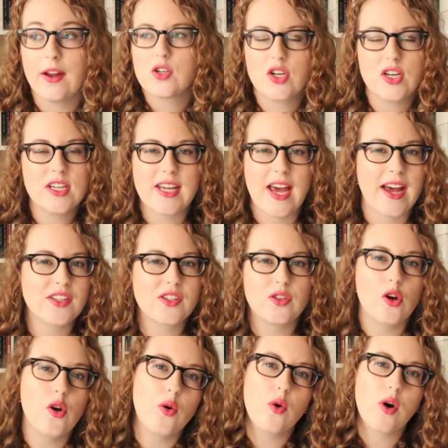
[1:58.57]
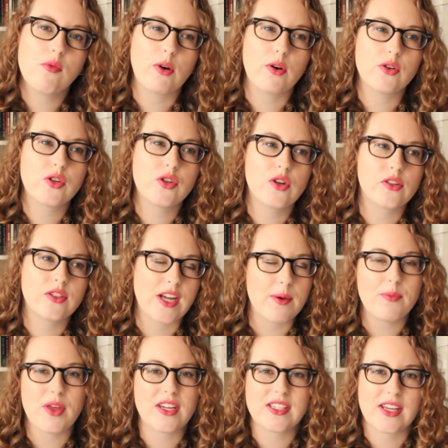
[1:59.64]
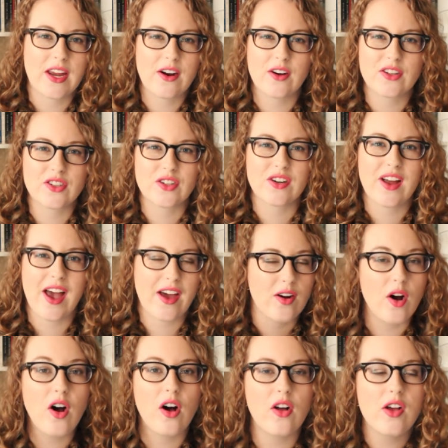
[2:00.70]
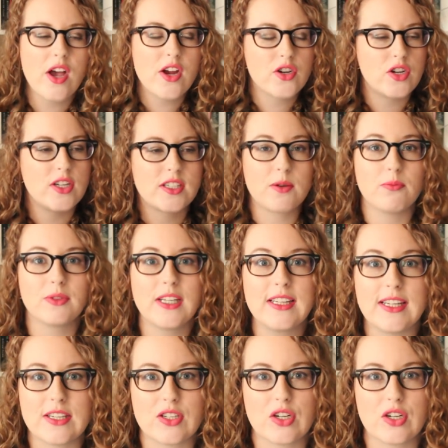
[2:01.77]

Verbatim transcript: She just has no emotional depth as a character at all. She's completely